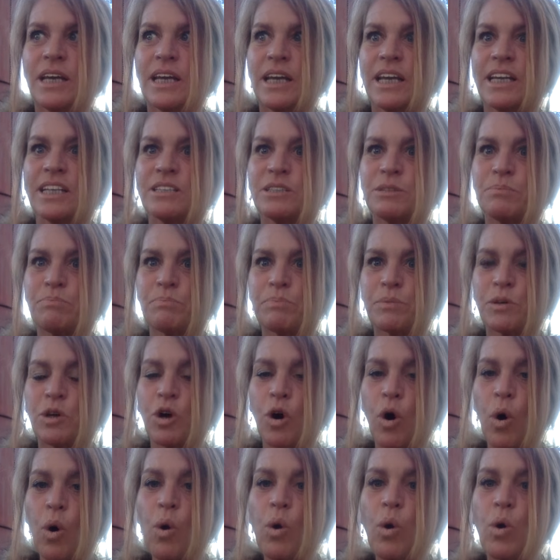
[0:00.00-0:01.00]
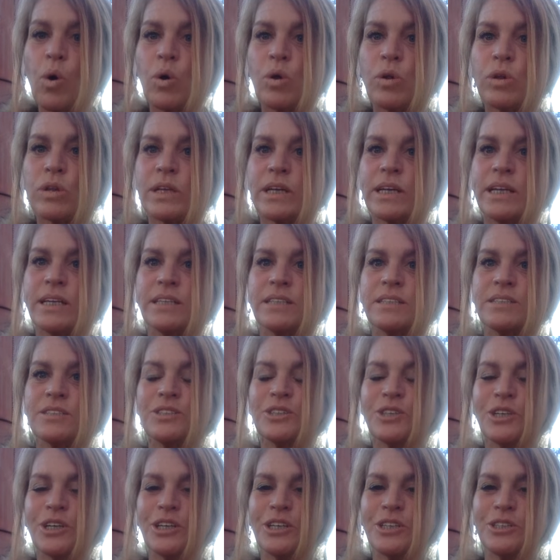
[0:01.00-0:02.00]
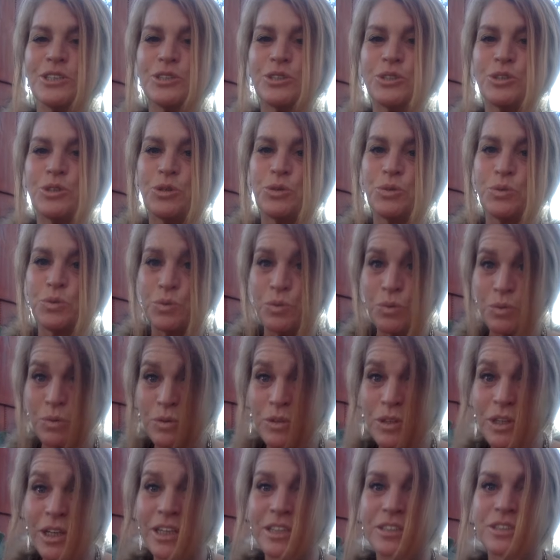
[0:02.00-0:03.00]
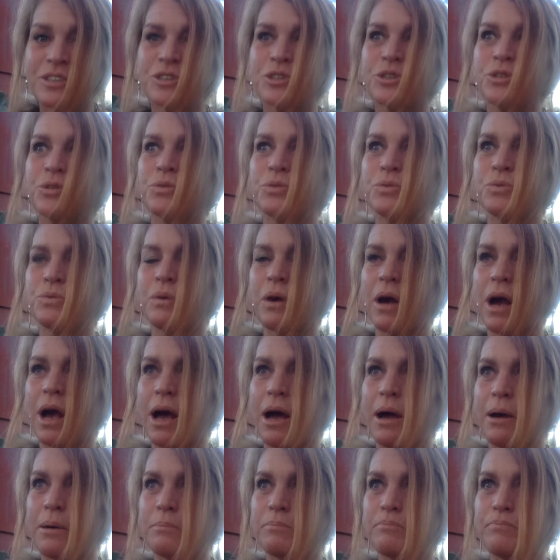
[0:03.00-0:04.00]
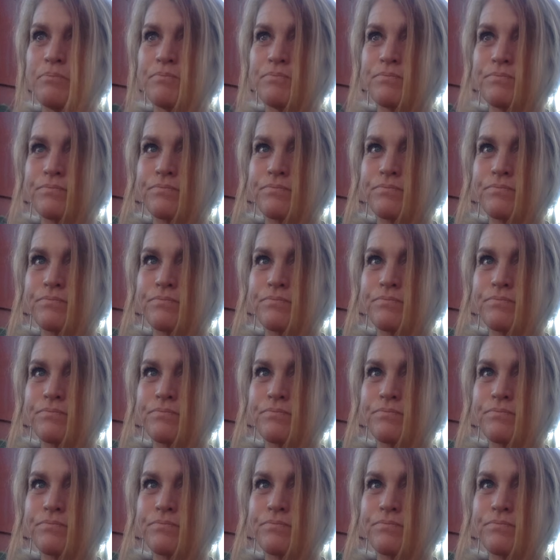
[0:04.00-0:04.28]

Its goal is is to is to um,